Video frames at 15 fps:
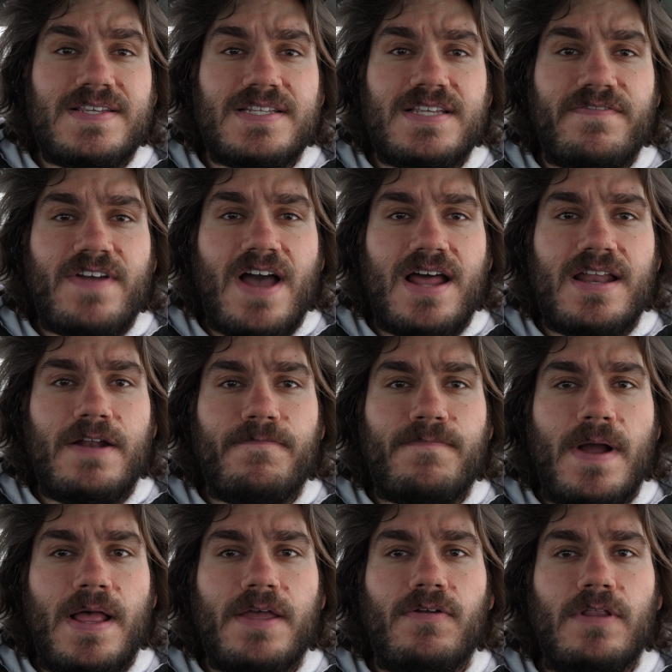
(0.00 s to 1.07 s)
since I've gotten it, I've
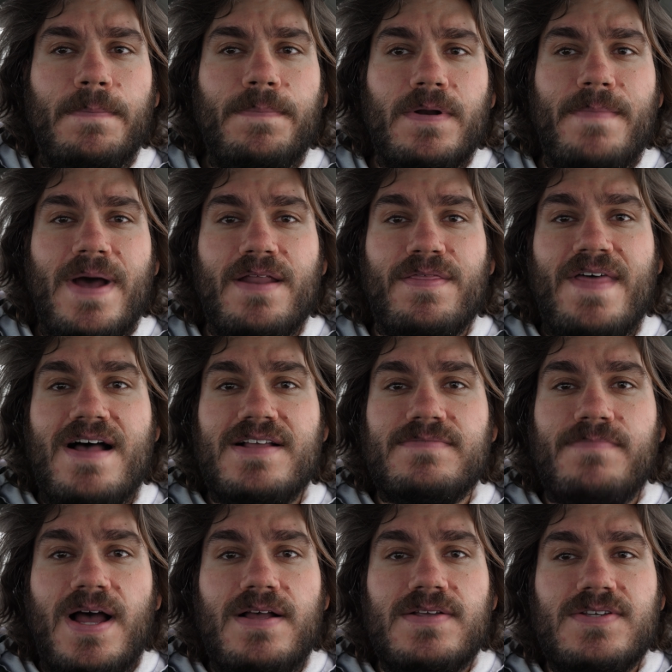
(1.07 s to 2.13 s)
probably only put about a
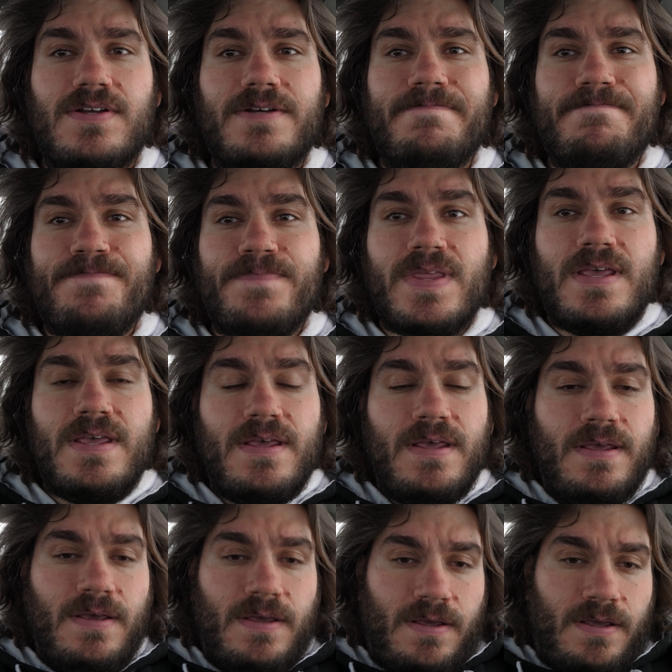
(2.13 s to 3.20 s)
thousand miles on it.
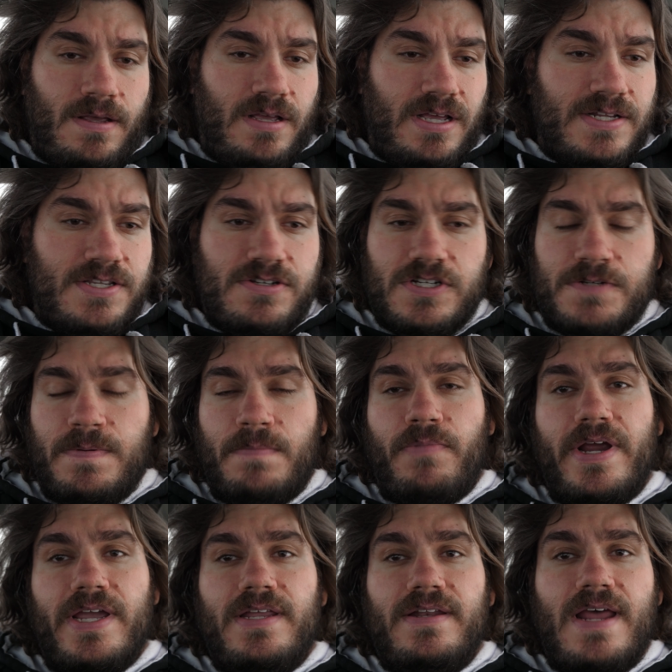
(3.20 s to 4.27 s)
It's just been
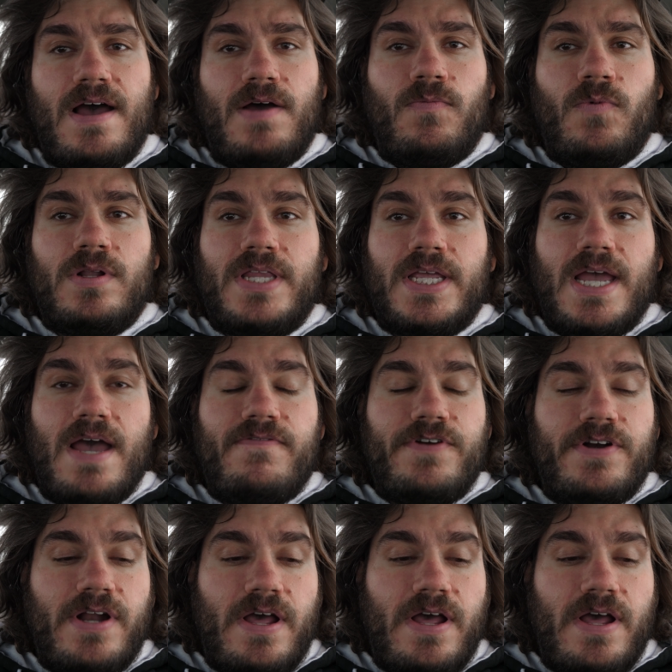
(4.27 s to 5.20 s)
breaking down, one thing after